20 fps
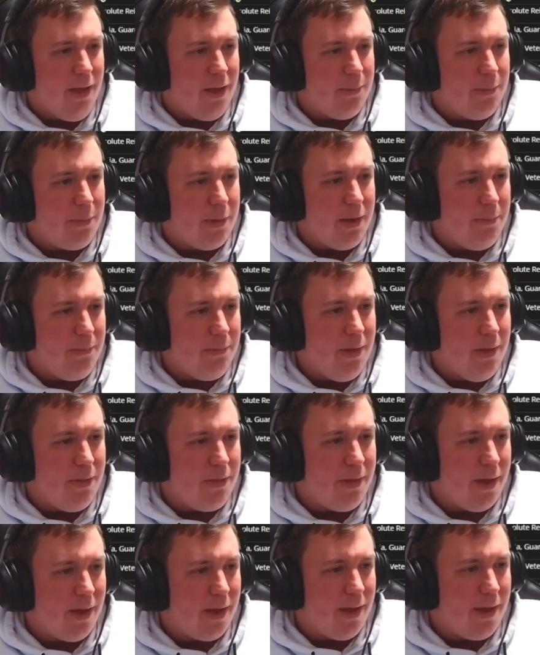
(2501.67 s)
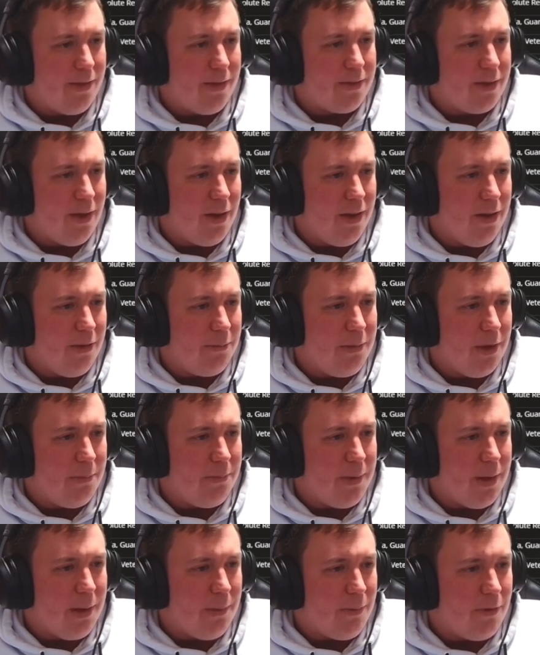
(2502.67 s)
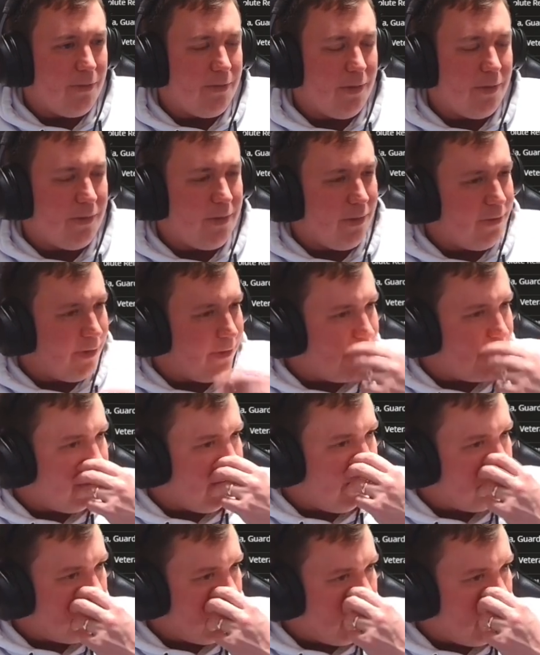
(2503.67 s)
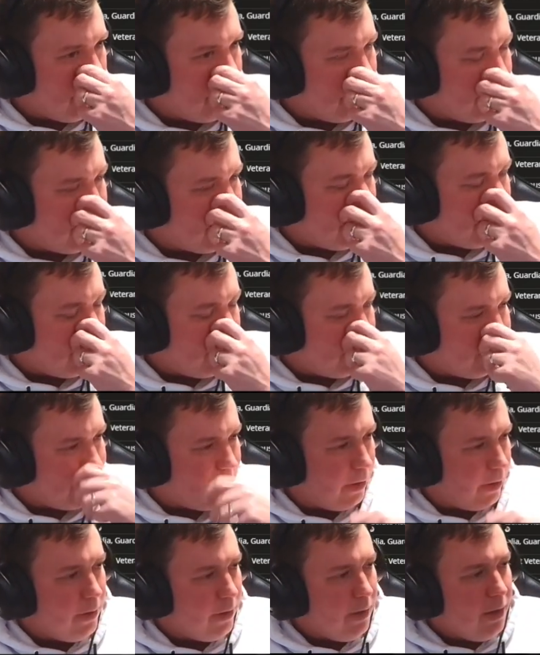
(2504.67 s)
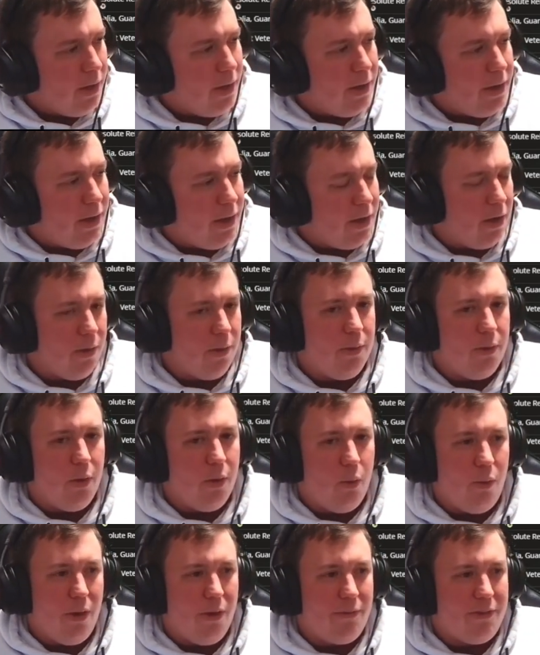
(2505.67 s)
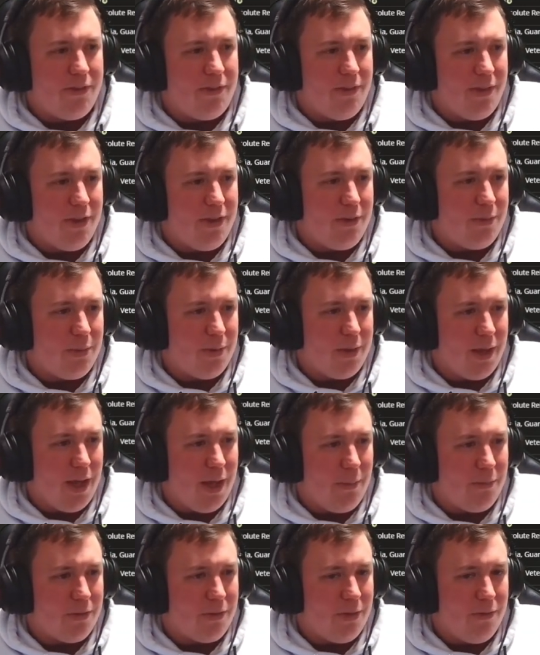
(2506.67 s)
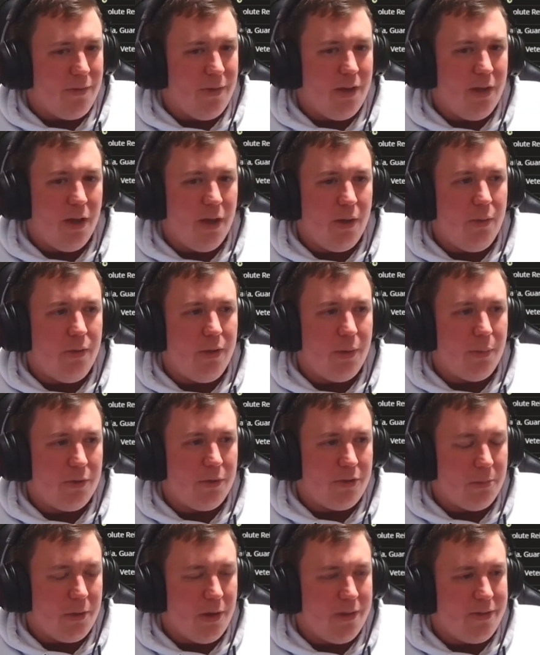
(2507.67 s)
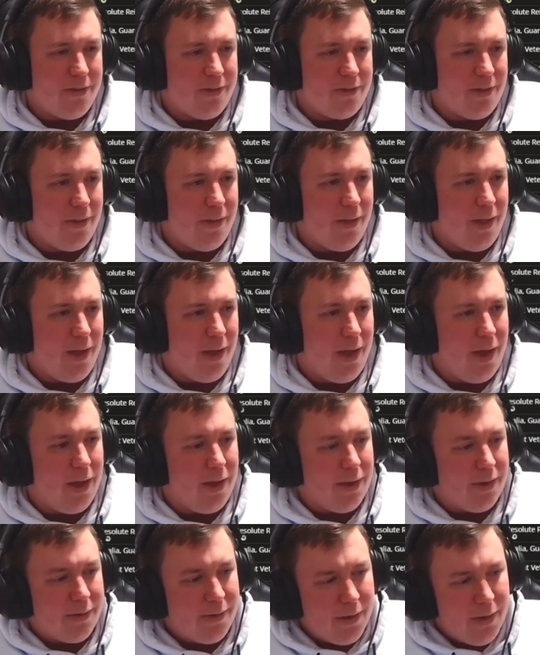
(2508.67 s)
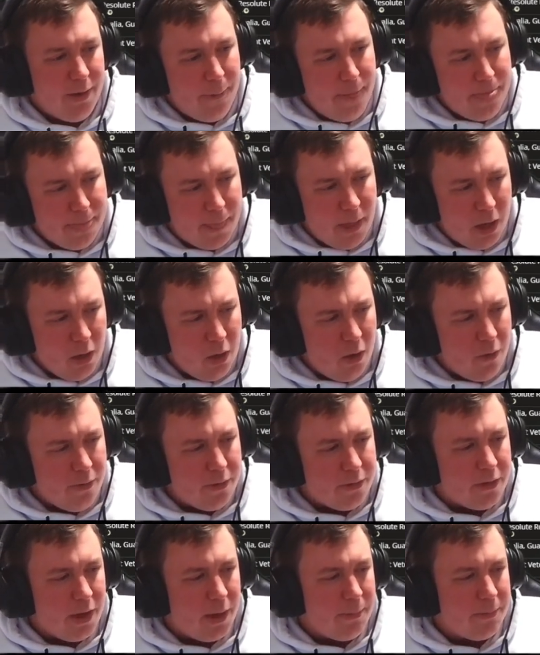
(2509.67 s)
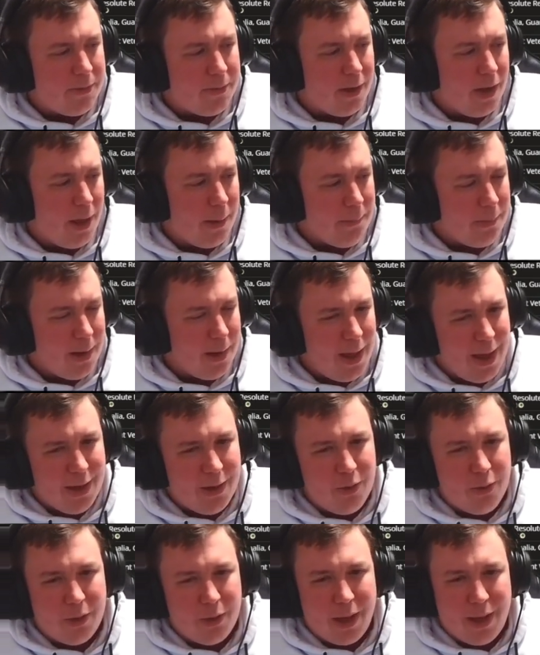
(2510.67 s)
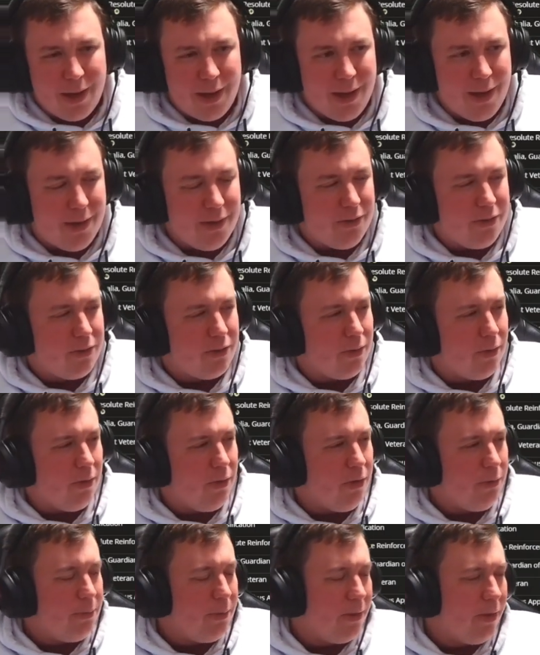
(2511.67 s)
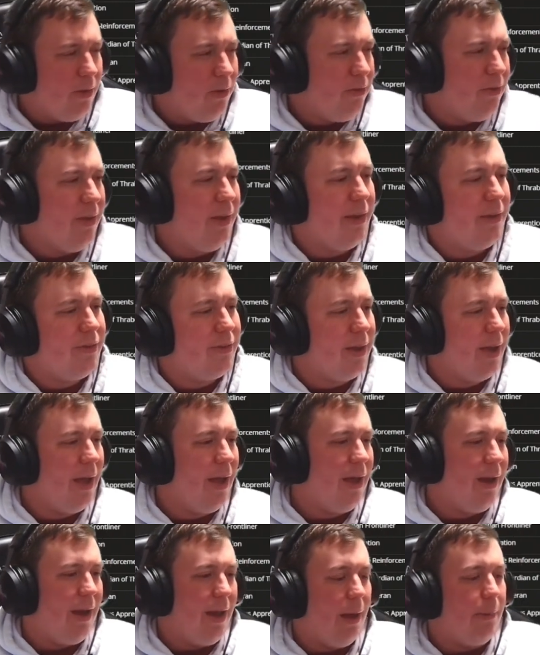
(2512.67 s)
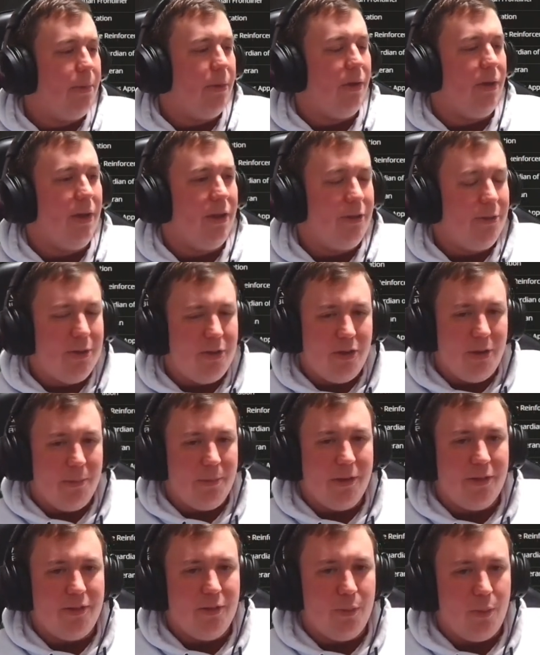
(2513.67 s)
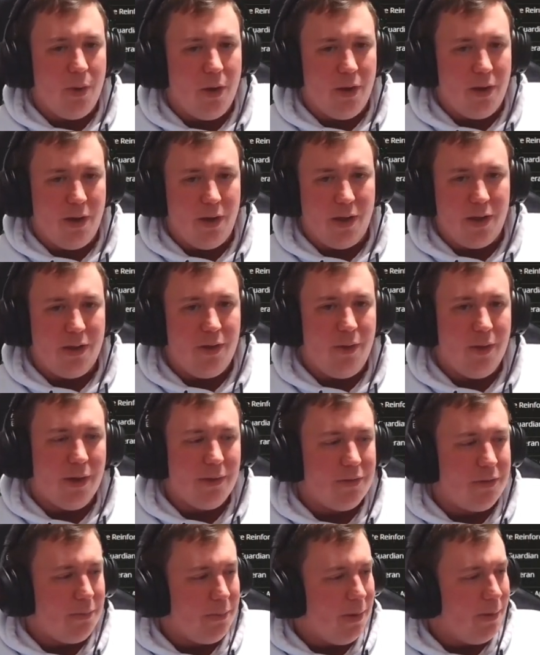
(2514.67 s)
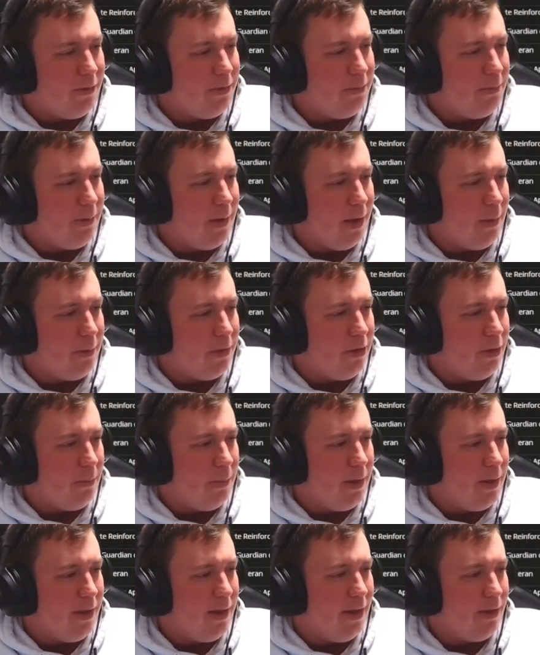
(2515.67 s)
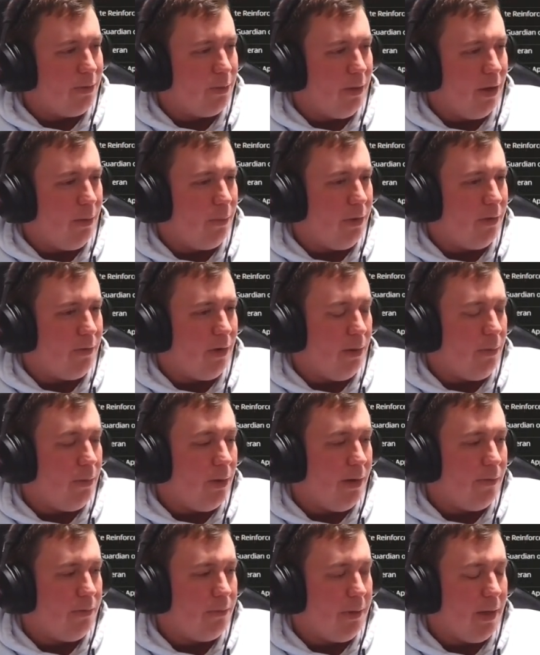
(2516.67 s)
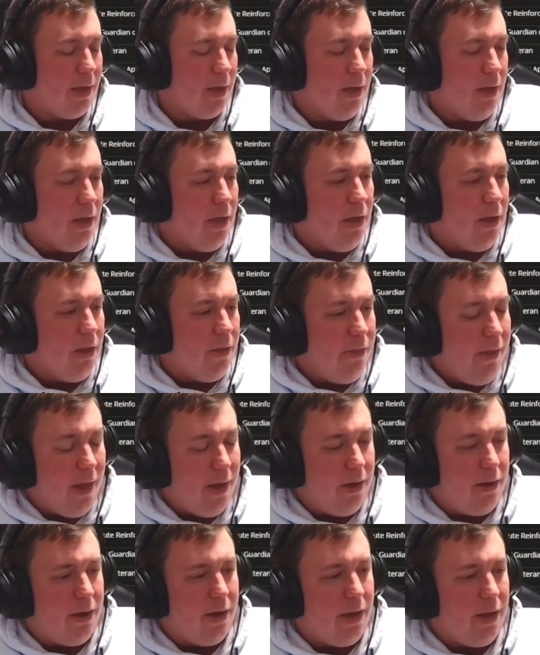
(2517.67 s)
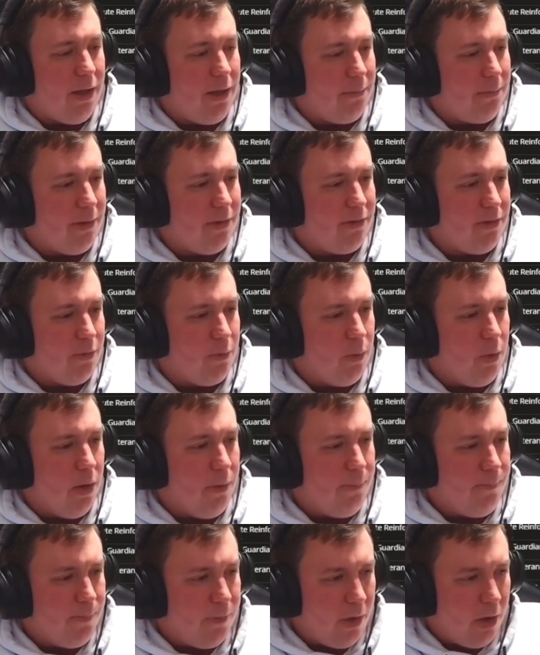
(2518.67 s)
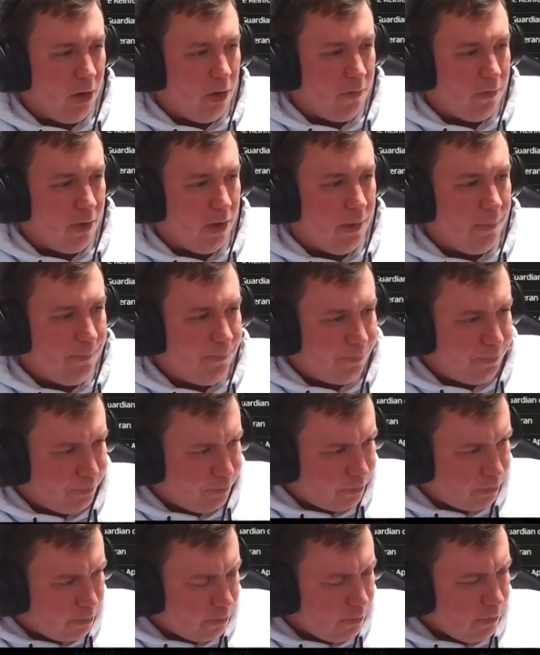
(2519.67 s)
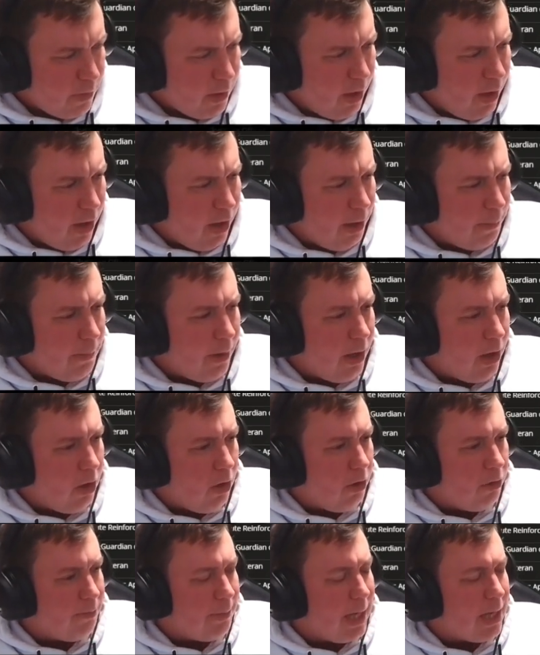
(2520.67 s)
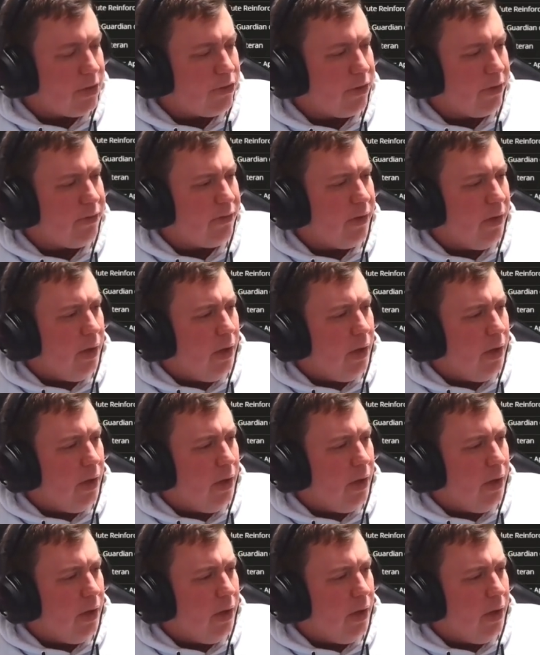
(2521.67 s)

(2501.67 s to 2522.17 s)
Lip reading: But in Mythic, it's kind of been a bit more 50-50, a bit up and down. So, you know, obviously these were the games on the video. There were some losses in there, and a lot of the time to like black or getting land screwed, but those things can happen, especially in best of one. Like, you have to be able to play with them, and that's why a win rate will never be that high in best of one over a lot of matches.